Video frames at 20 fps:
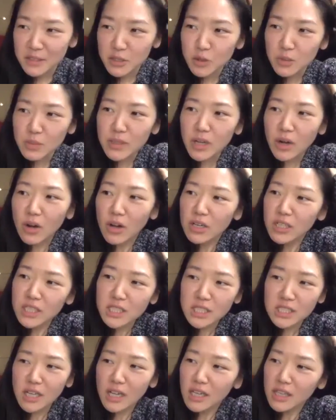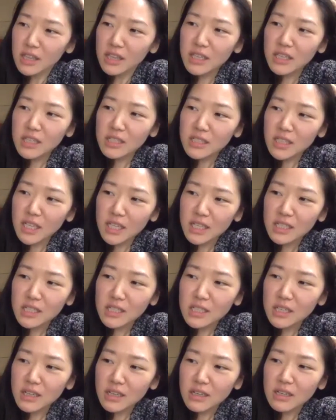To be honest, I think like
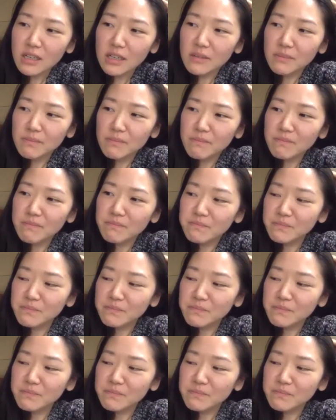um,